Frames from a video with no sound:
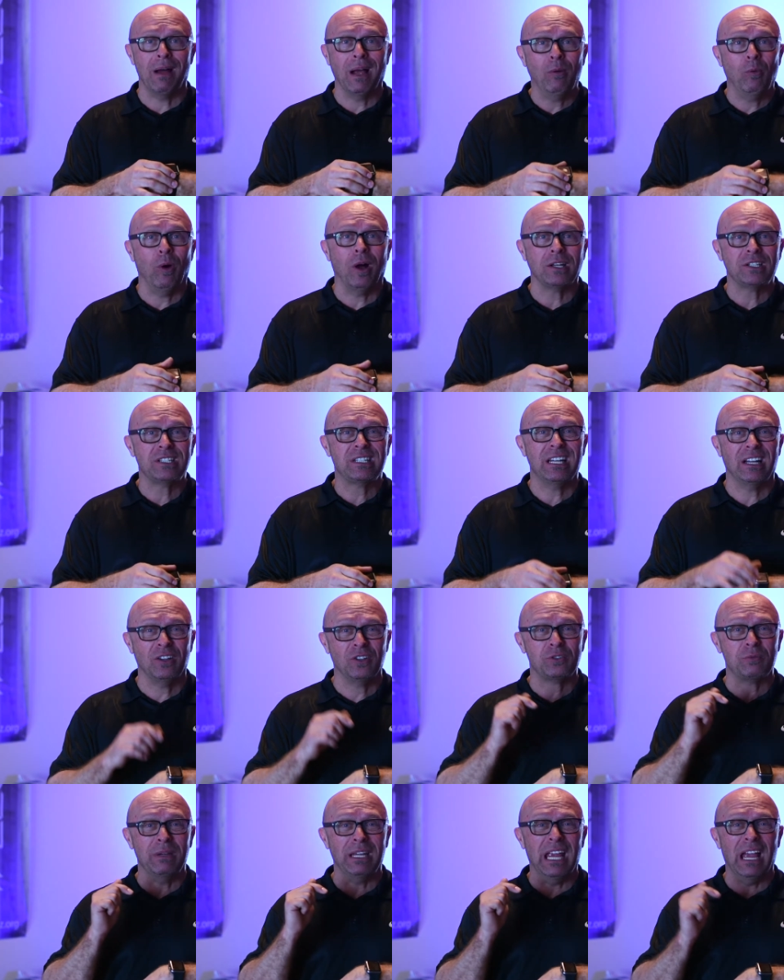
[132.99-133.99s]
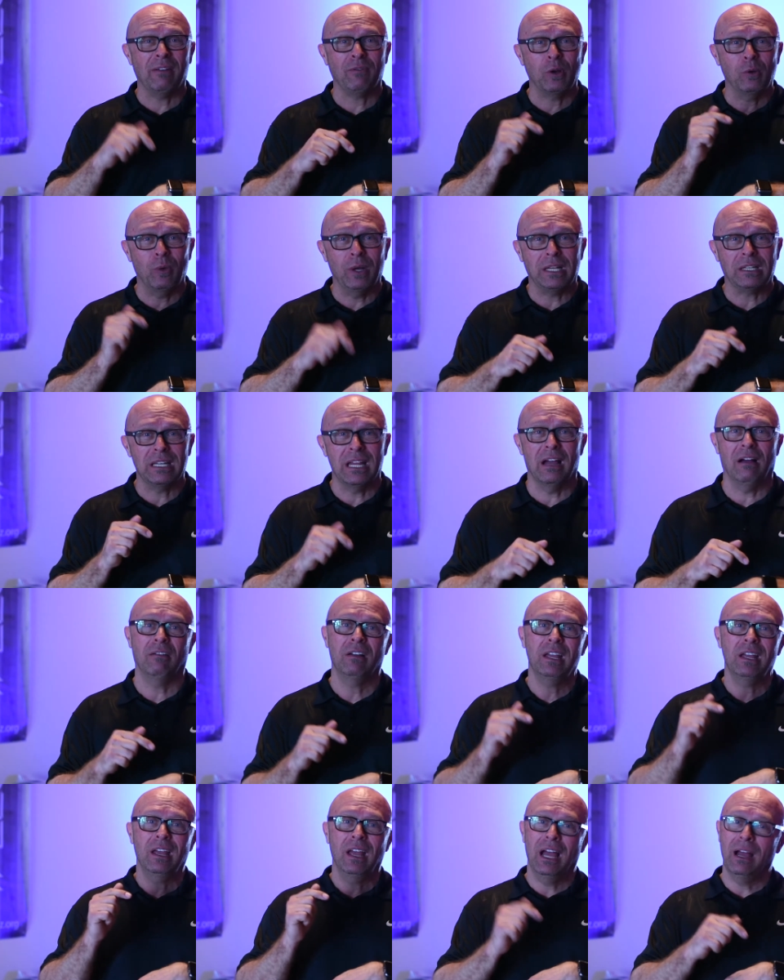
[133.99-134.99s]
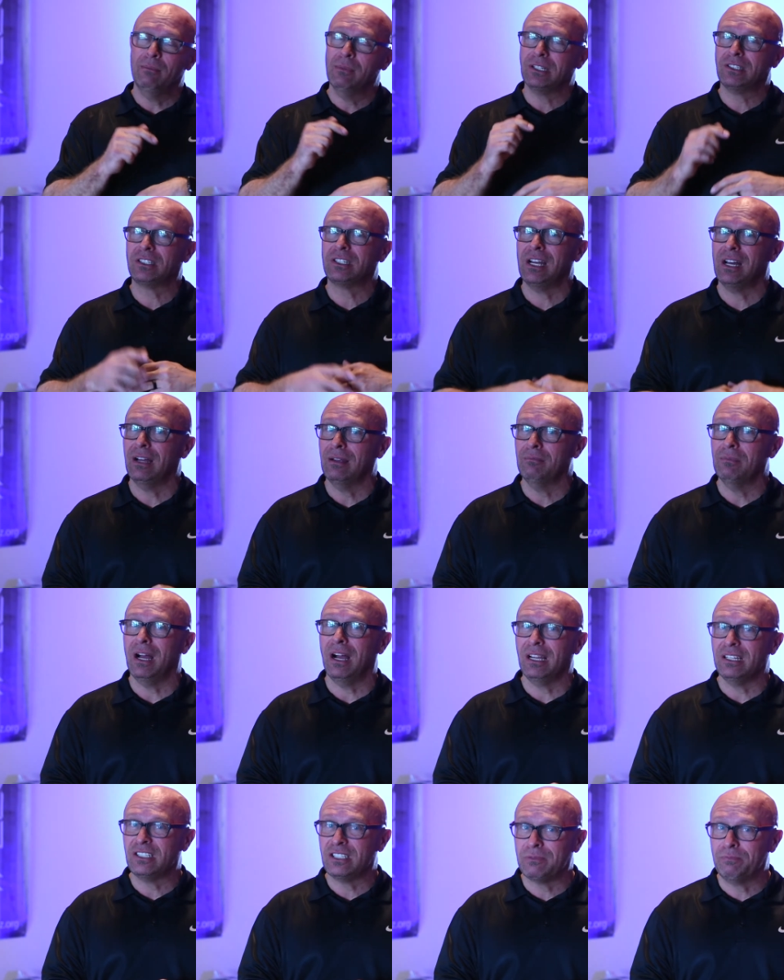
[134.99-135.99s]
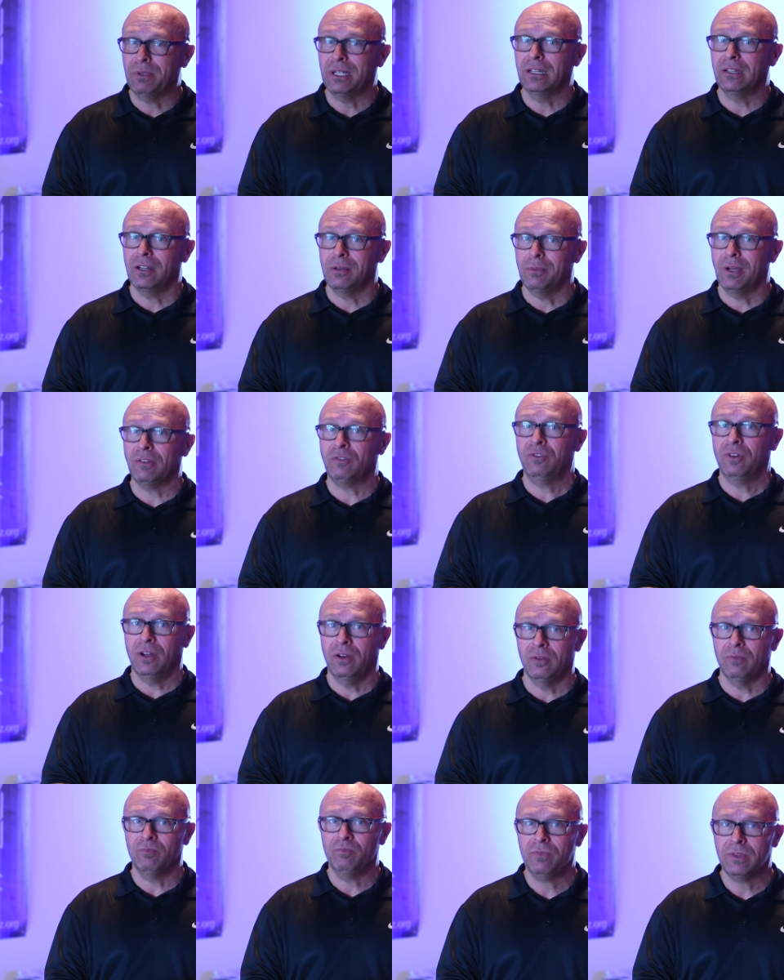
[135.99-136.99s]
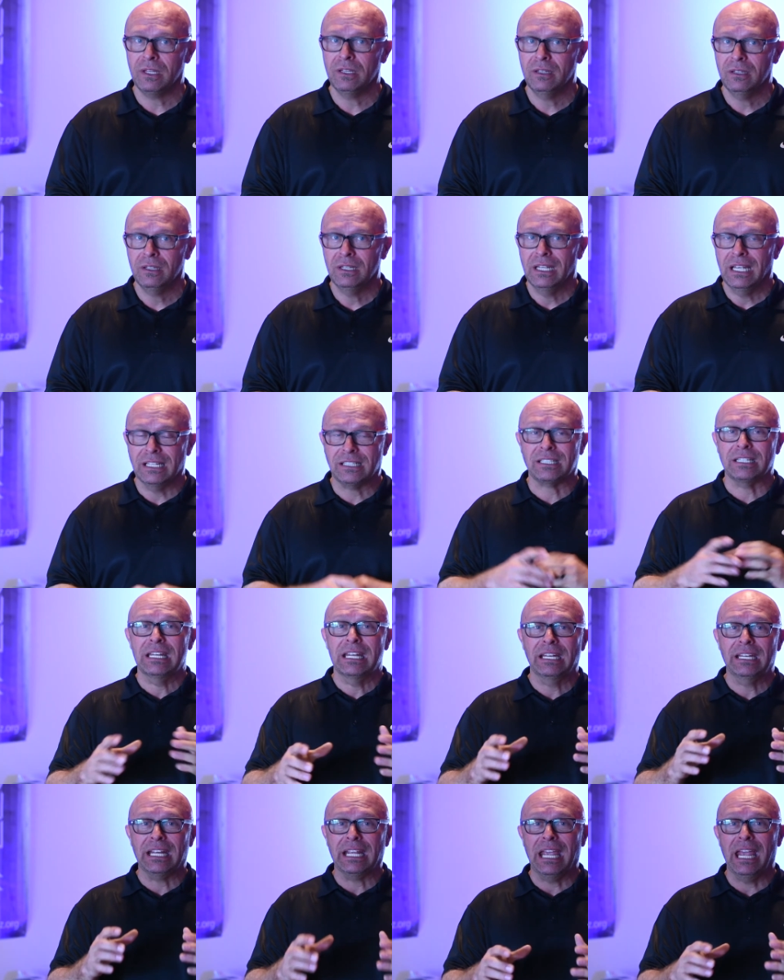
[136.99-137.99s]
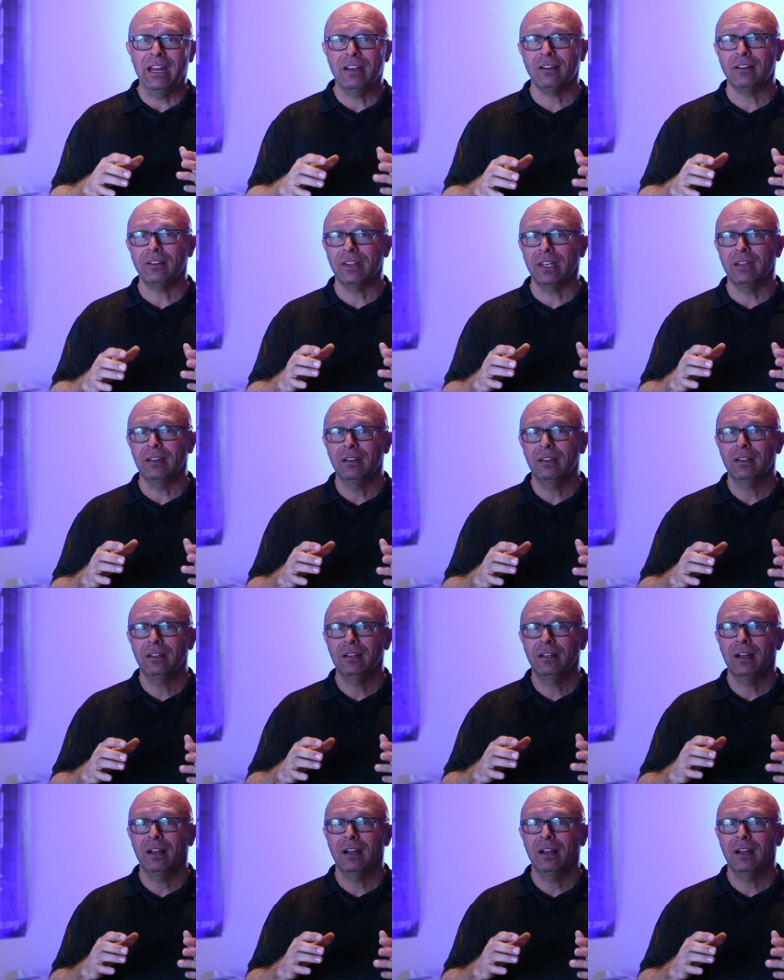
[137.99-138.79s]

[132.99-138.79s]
My watch tells me every week now how much time I spend on my phone. It's an indicator that